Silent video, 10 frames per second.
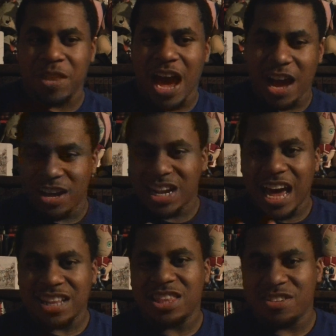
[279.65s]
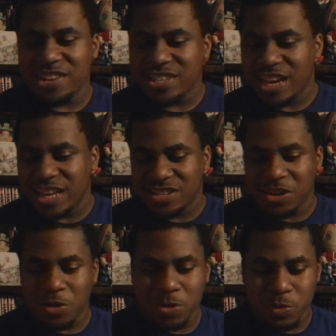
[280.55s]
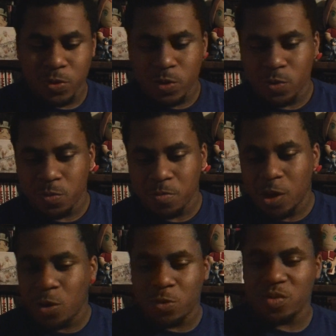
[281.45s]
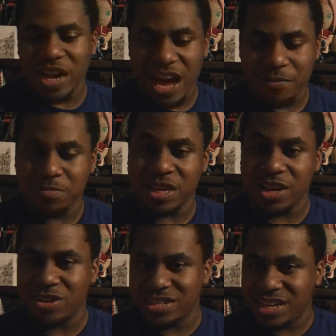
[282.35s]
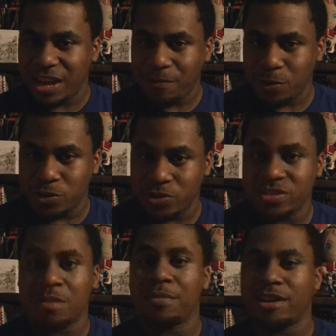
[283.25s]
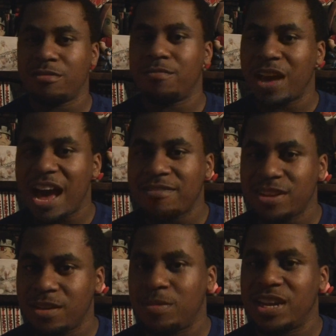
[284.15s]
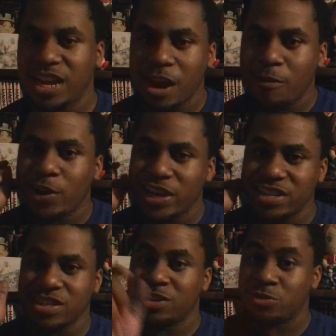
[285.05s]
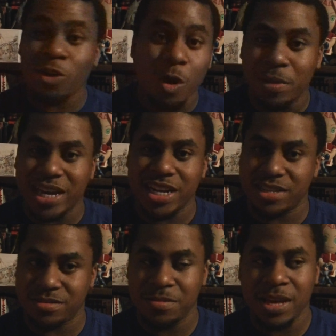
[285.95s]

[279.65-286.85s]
A lot of theories say it's Goku who Goku died from the illness in that future. Somebody revived him, and the earring is a control mechanism.